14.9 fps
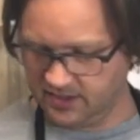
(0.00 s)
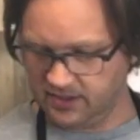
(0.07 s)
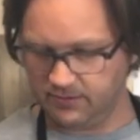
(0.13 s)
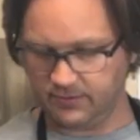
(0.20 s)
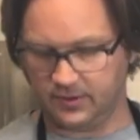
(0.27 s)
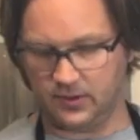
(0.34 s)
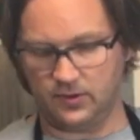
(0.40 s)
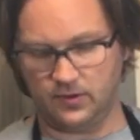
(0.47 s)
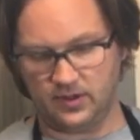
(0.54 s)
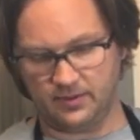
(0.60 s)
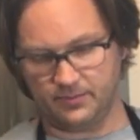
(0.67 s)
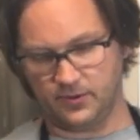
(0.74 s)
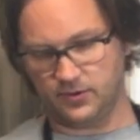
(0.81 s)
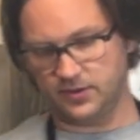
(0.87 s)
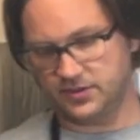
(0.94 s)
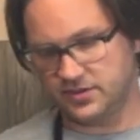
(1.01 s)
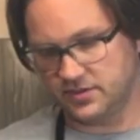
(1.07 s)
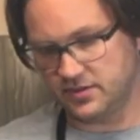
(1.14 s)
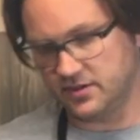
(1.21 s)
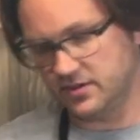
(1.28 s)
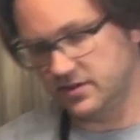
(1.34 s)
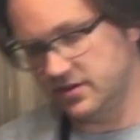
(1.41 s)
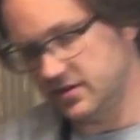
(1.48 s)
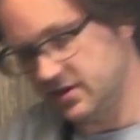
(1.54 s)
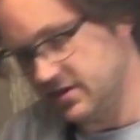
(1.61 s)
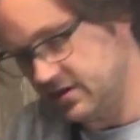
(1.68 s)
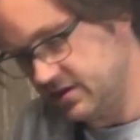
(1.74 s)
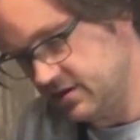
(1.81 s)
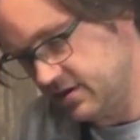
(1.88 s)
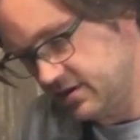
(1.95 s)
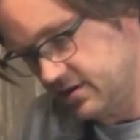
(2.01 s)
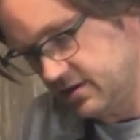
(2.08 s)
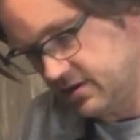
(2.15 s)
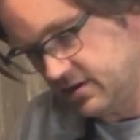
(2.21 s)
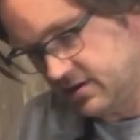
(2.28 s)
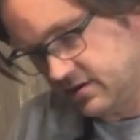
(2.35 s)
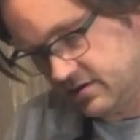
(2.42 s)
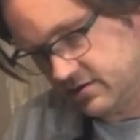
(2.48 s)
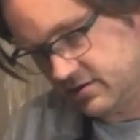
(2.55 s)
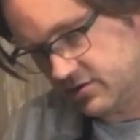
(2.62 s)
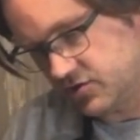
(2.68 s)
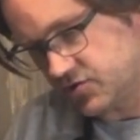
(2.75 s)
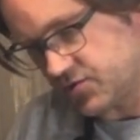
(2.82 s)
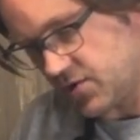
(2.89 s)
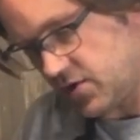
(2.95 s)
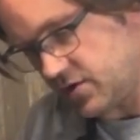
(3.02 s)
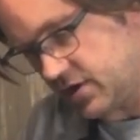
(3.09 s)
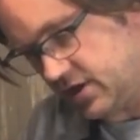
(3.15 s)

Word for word: Here we go. I'm going to draw